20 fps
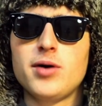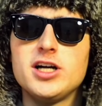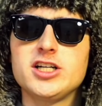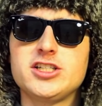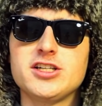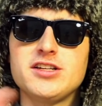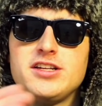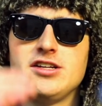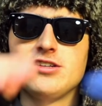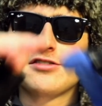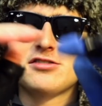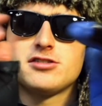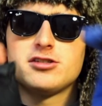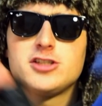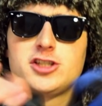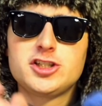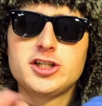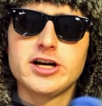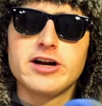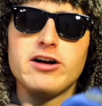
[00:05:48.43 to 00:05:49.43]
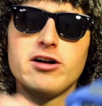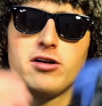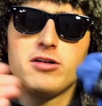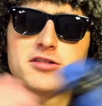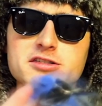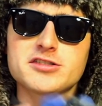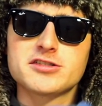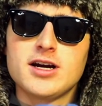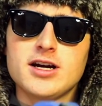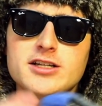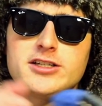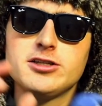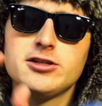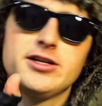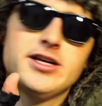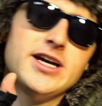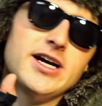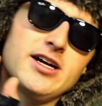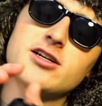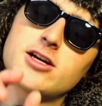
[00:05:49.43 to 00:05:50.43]
bunch of these shells until
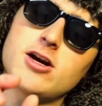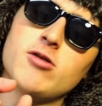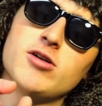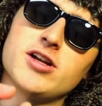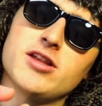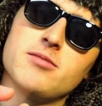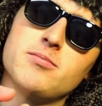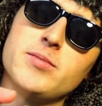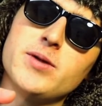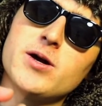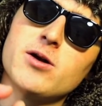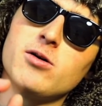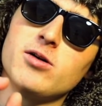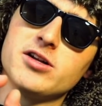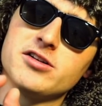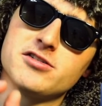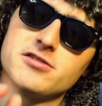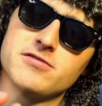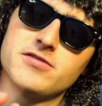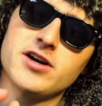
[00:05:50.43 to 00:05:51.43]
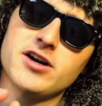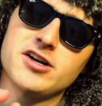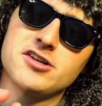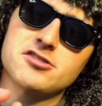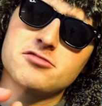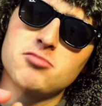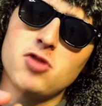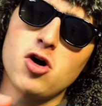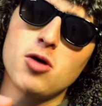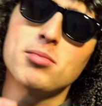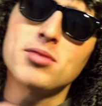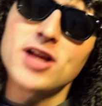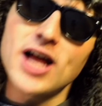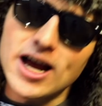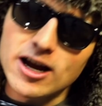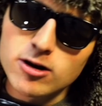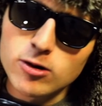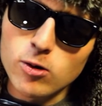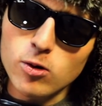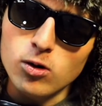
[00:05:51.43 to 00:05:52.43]
you go into the middle. It's a very small
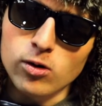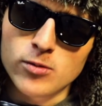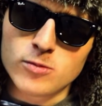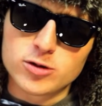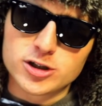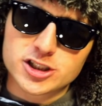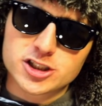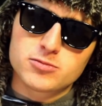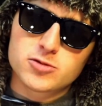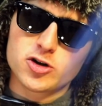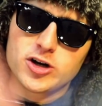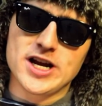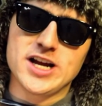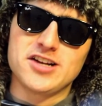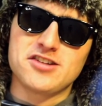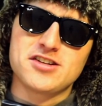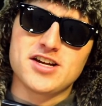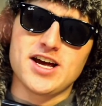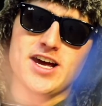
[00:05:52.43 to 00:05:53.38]
black hole, which creates